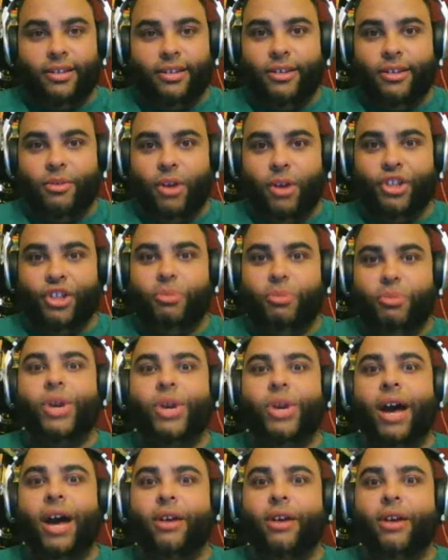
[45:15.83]
why don't you
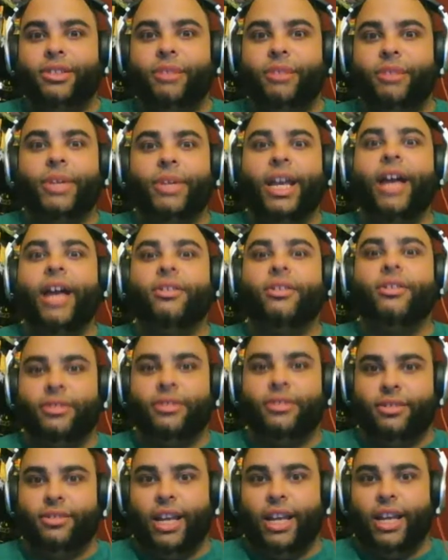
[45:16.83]
put out something
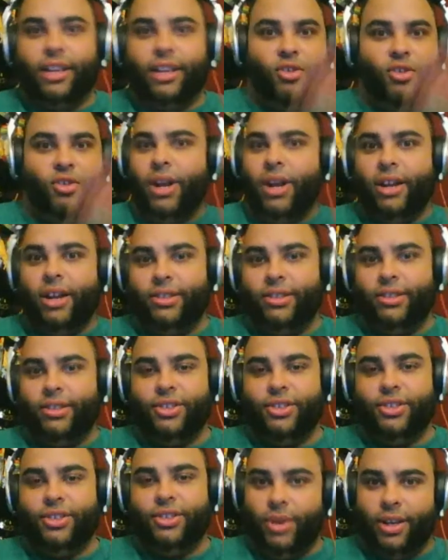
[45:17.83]
else like no one else
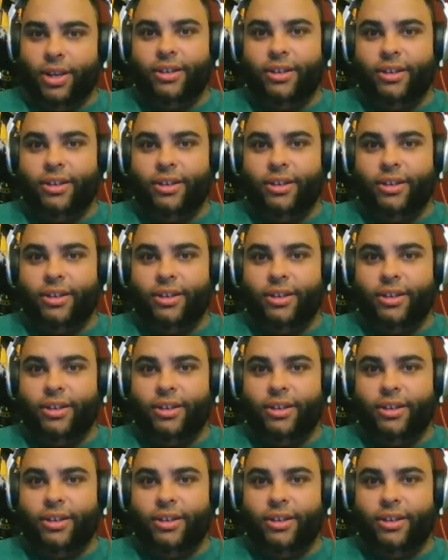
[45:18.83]
is doing?